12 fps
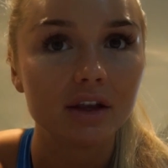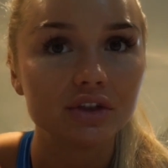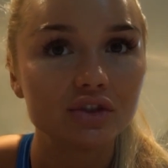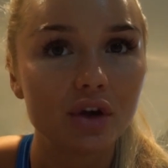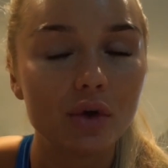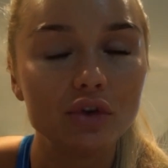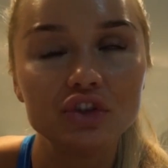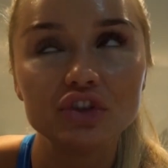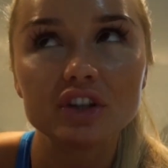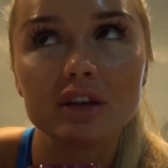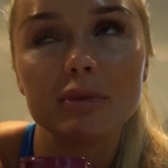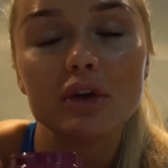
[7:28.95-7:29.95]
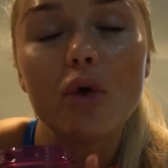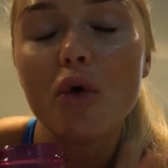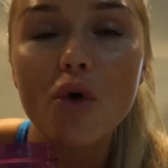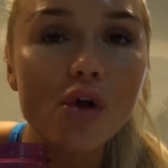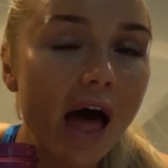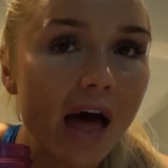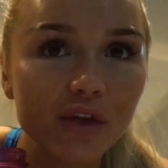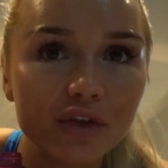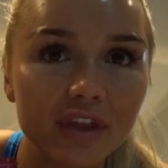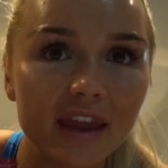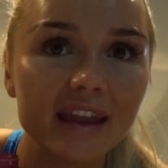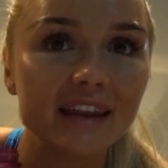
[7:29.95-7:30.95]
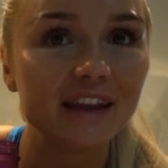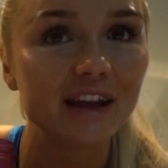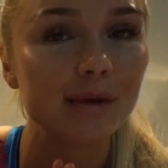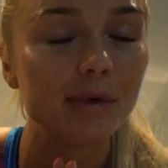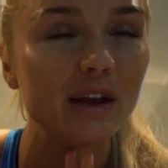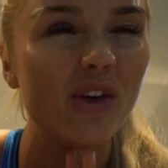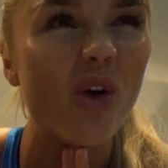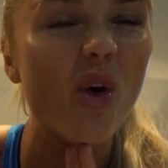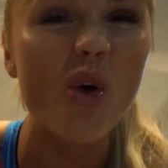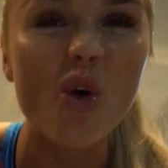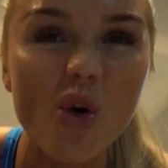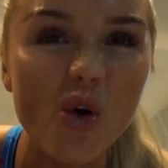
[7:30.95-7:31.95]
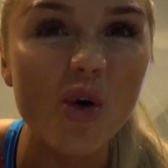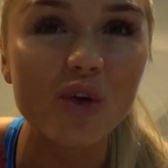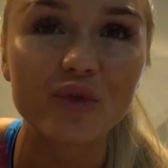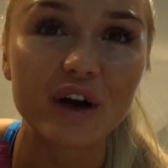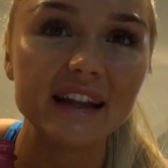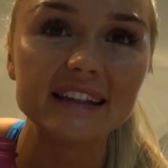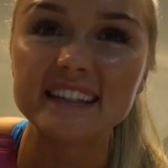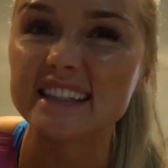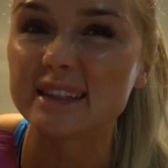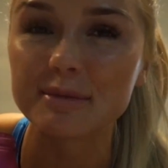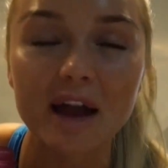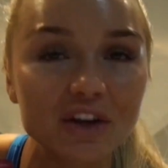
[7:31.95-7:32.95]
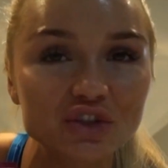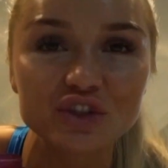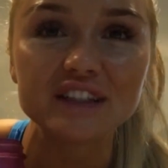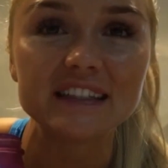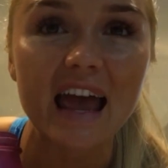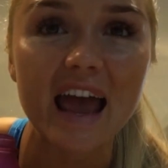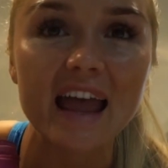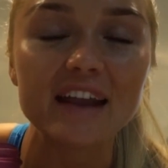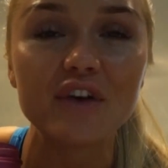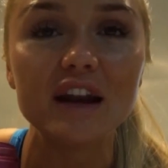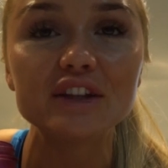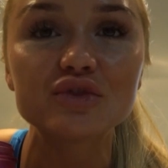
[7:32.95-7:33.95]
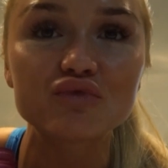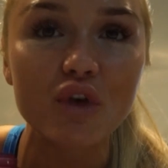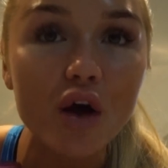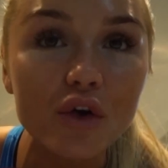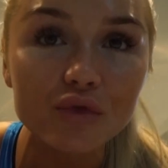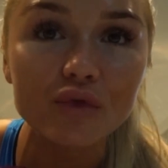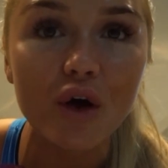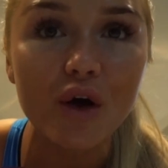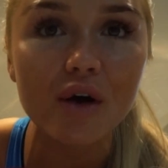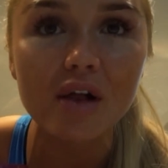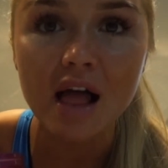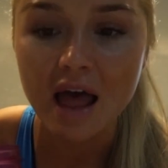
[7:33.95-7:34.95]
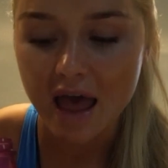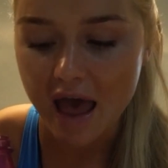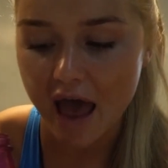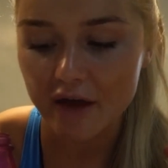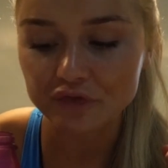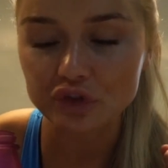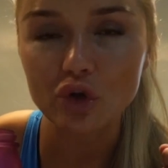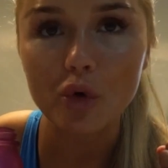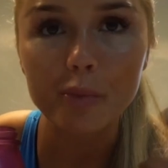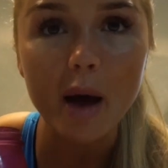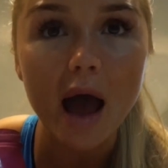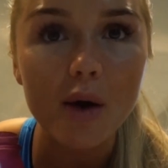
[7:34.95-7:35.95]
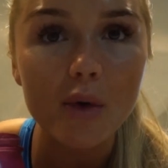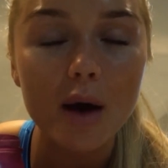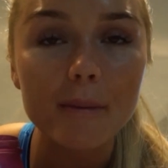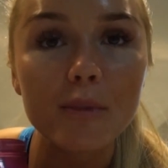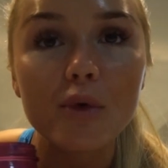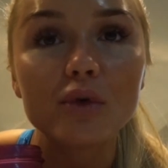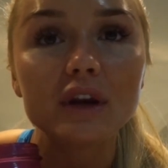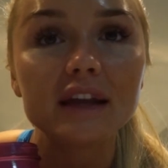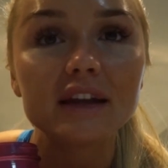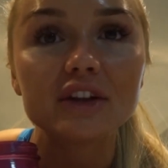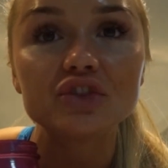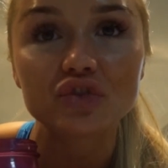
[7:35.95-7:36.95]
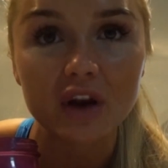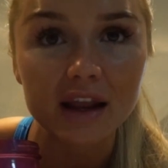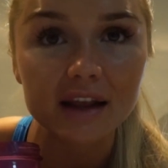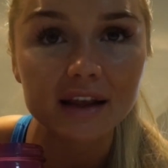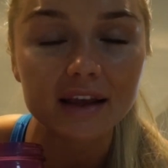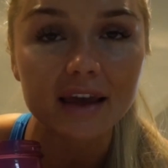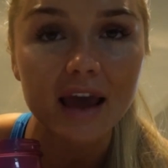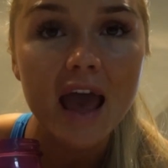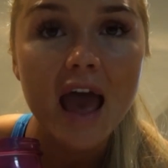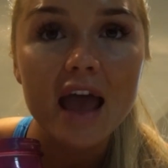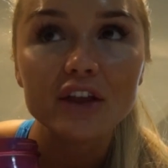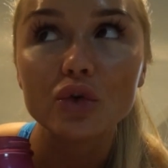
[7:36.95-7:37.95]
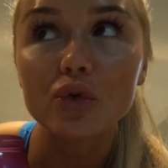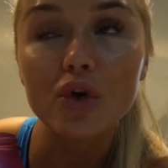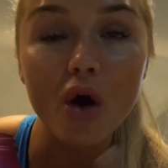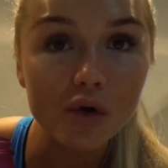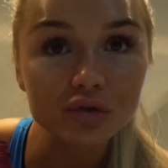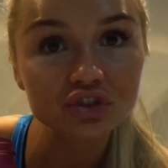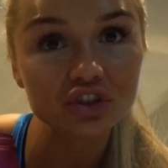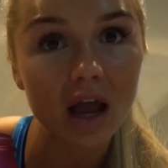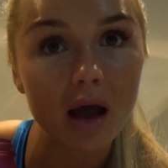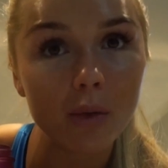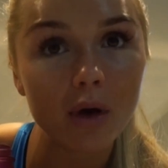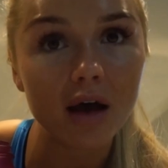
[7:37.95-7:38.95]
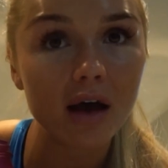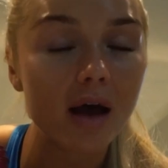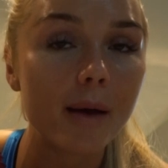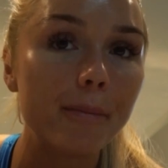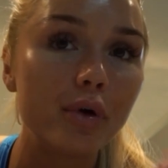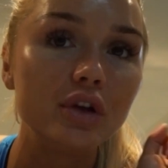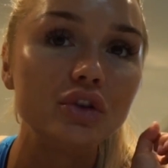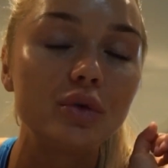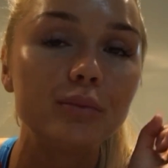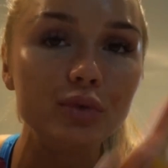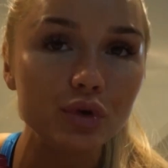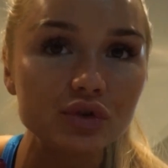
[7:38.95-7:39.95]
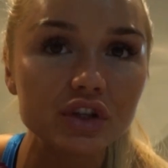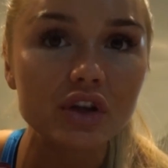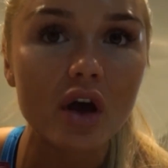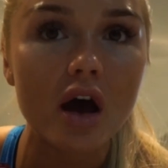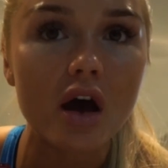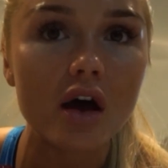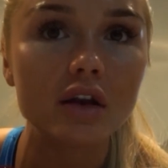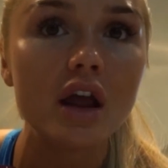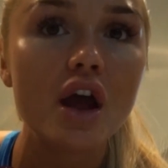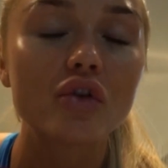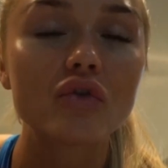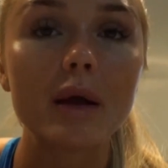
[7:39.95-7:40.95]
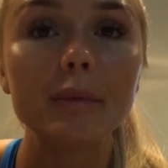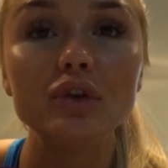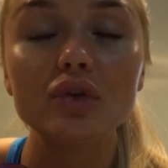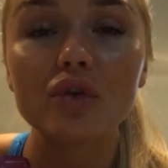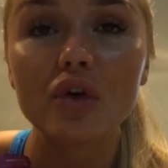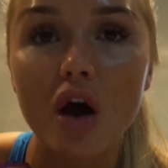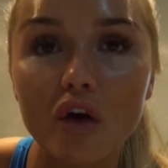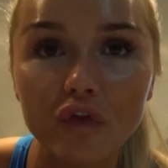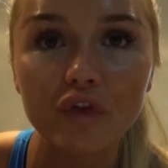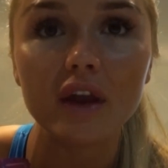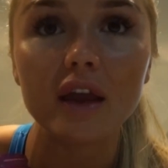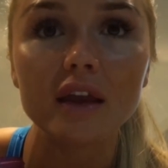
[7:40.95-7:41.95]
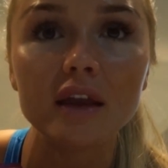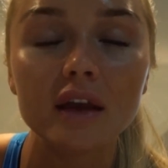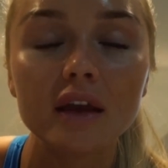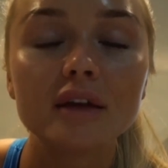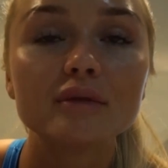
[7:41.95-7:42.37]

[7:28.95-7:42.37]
So you're just gonna be all healthy, you're gonna be all ready to smash the day, ready to rock and roll after your power morning drink, your cold shower, putting your music on, grabbing your coffee.